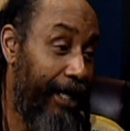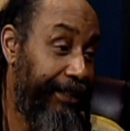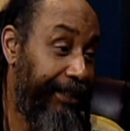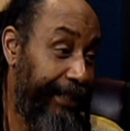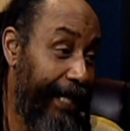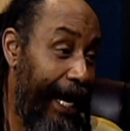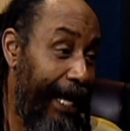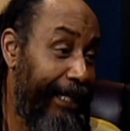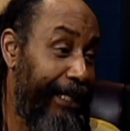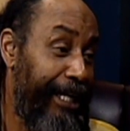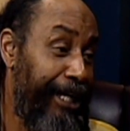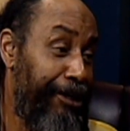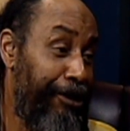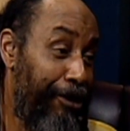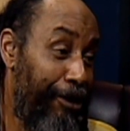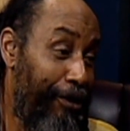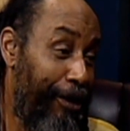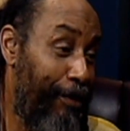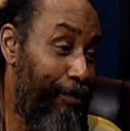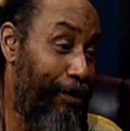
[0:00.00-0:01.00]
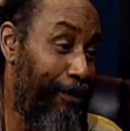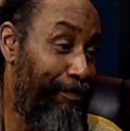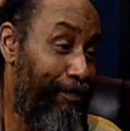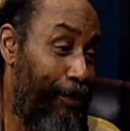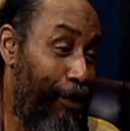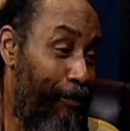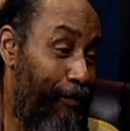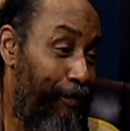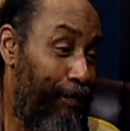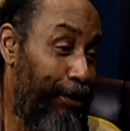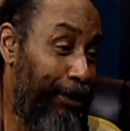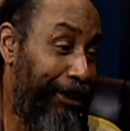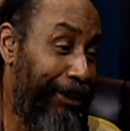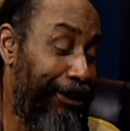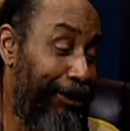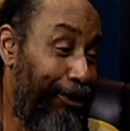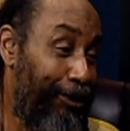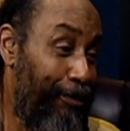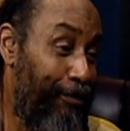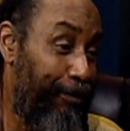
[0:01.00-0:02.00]
Exactly, and you know, they were both
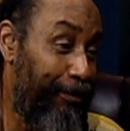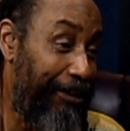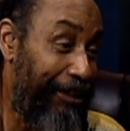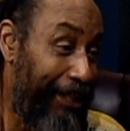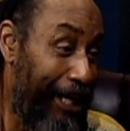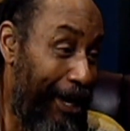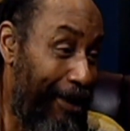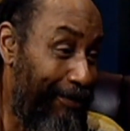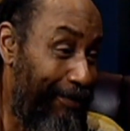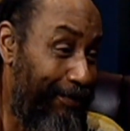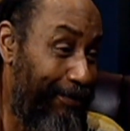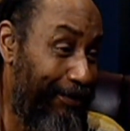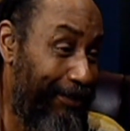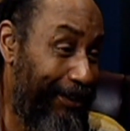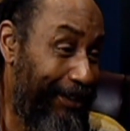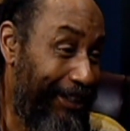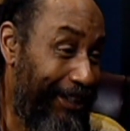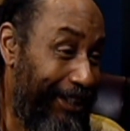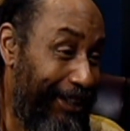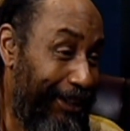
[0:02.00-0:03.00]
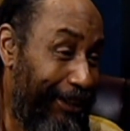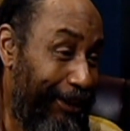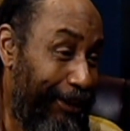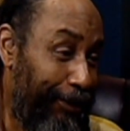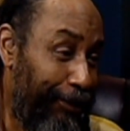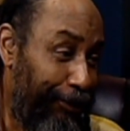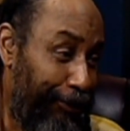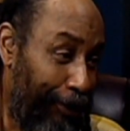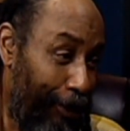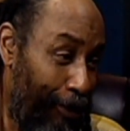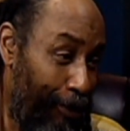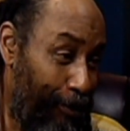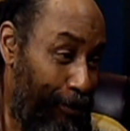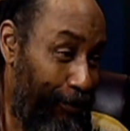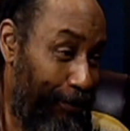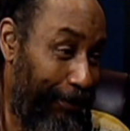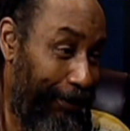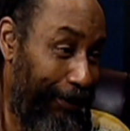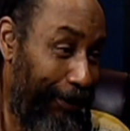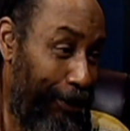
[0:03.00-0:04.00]
pushing do for self.
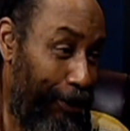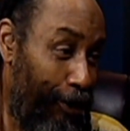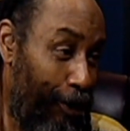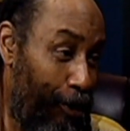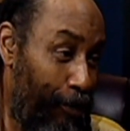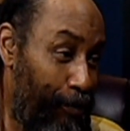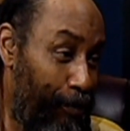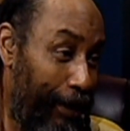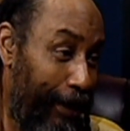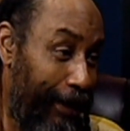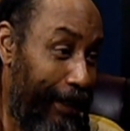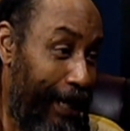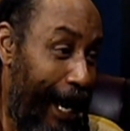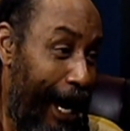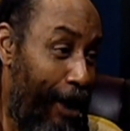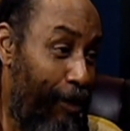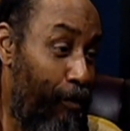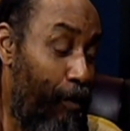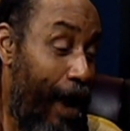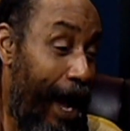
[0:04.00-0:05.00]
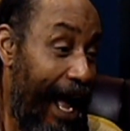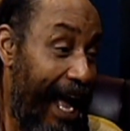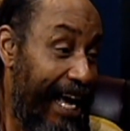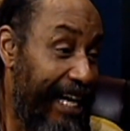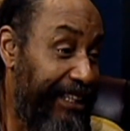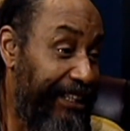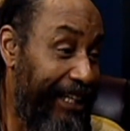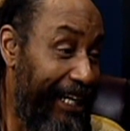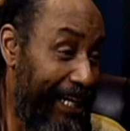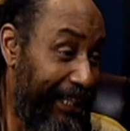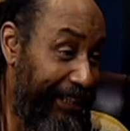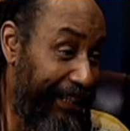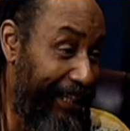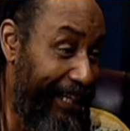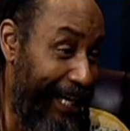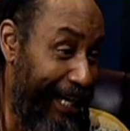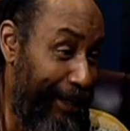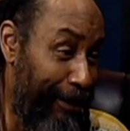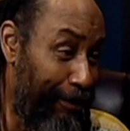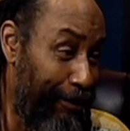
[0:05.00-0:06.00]
So, you know, but our wise
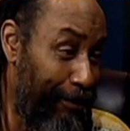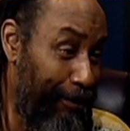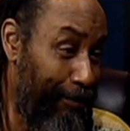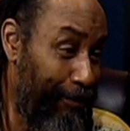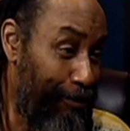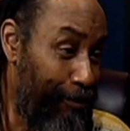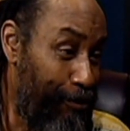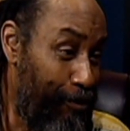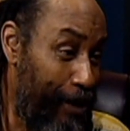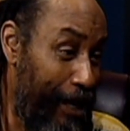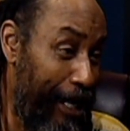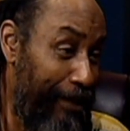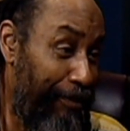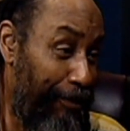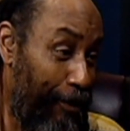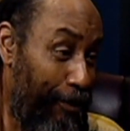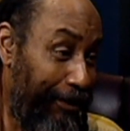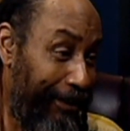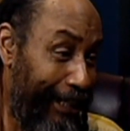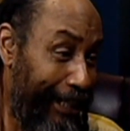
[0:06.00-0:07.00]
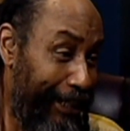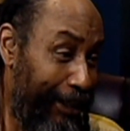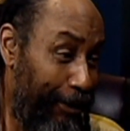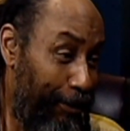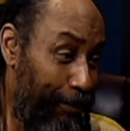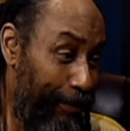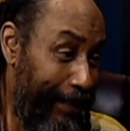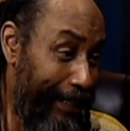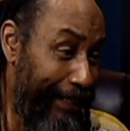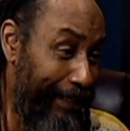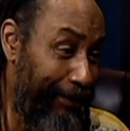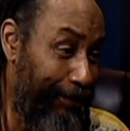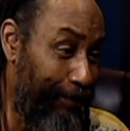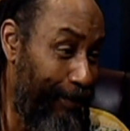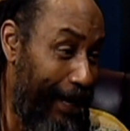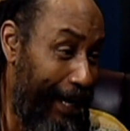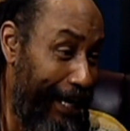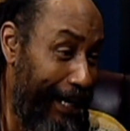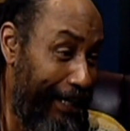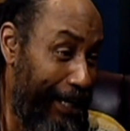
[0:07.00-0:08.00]
educator who had 13 degrees, who
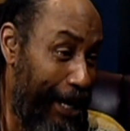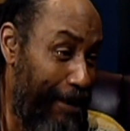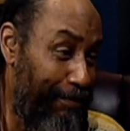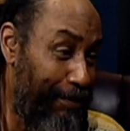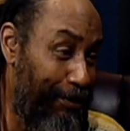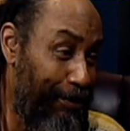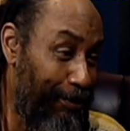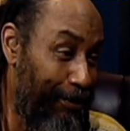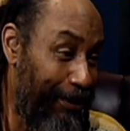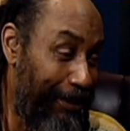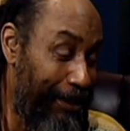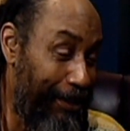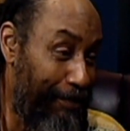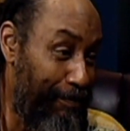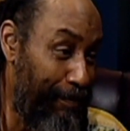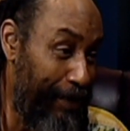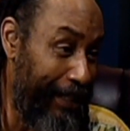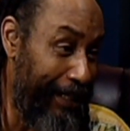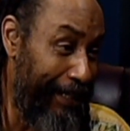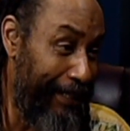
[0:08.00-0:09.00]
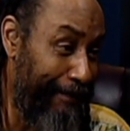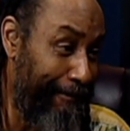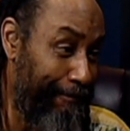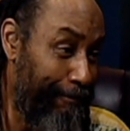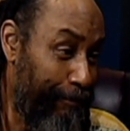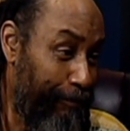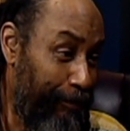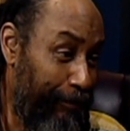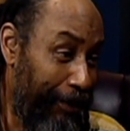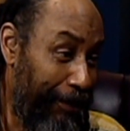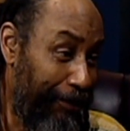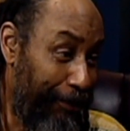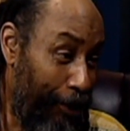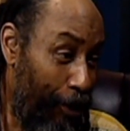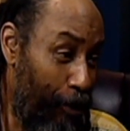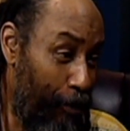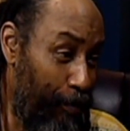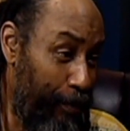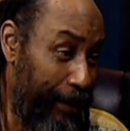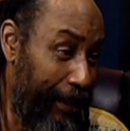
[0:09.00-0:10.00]
I had the opportunity of meeting,
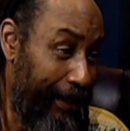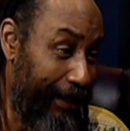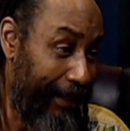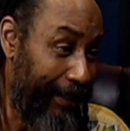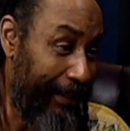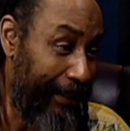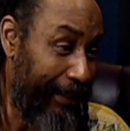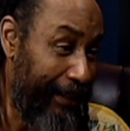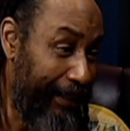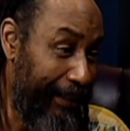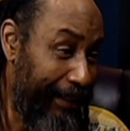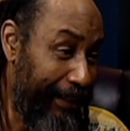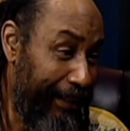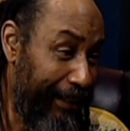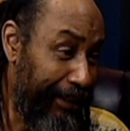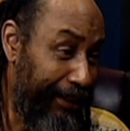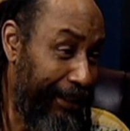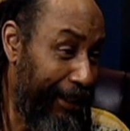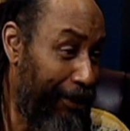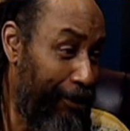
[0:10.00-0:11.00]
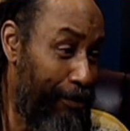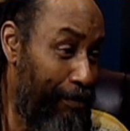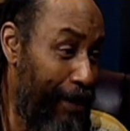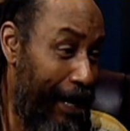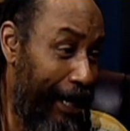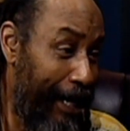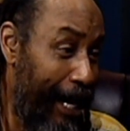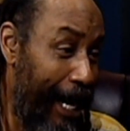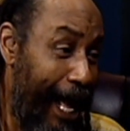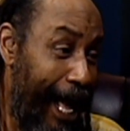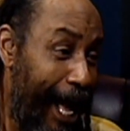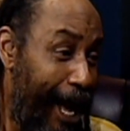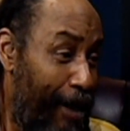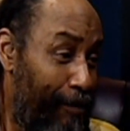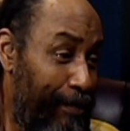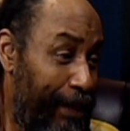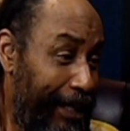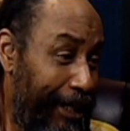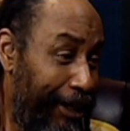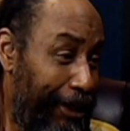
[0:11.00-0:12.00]
told me, he said, no matter how
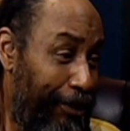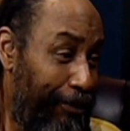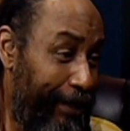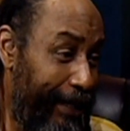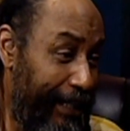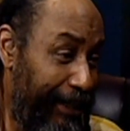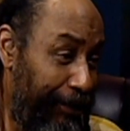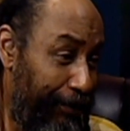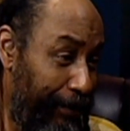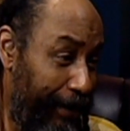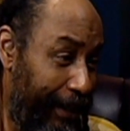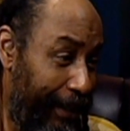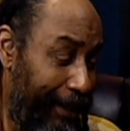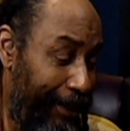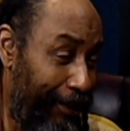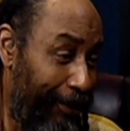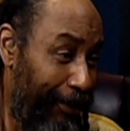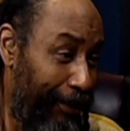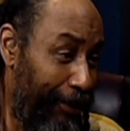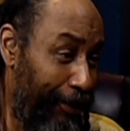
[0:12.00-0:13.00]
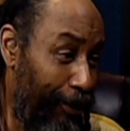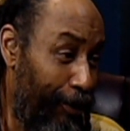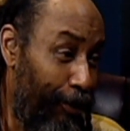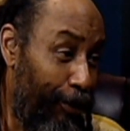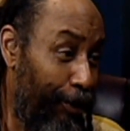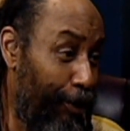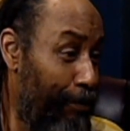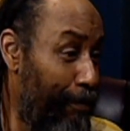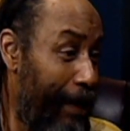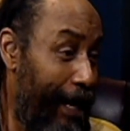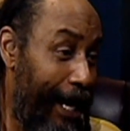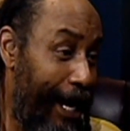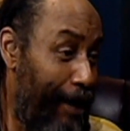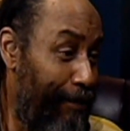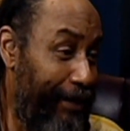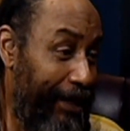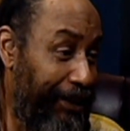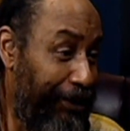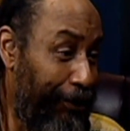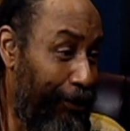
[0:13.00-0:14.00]
many degrees you get, or no matter how
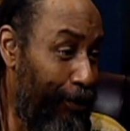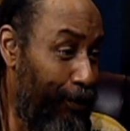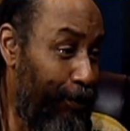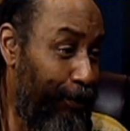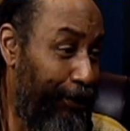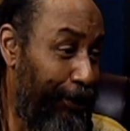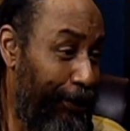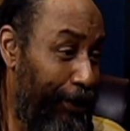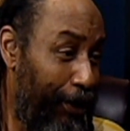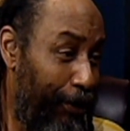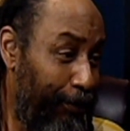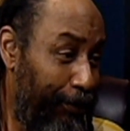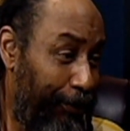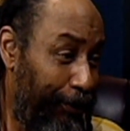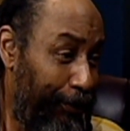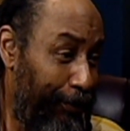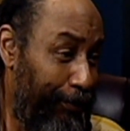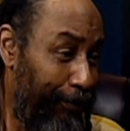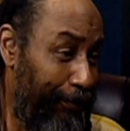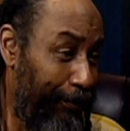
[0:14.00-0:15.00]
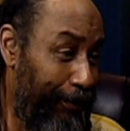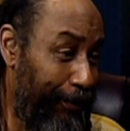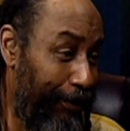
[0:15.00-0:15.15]
many schools you go to,